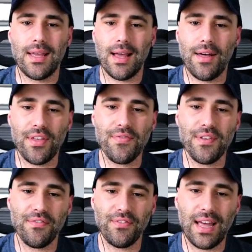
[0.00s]
I think
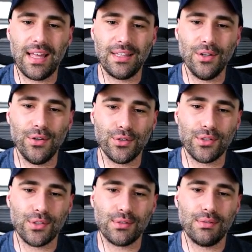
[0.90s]
the flat
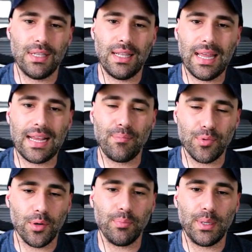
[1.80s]
looks like a
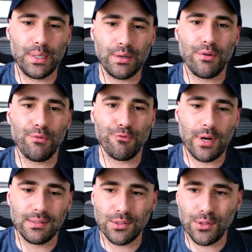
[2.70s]
proper
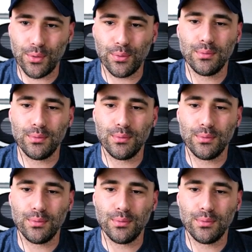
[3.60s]
rental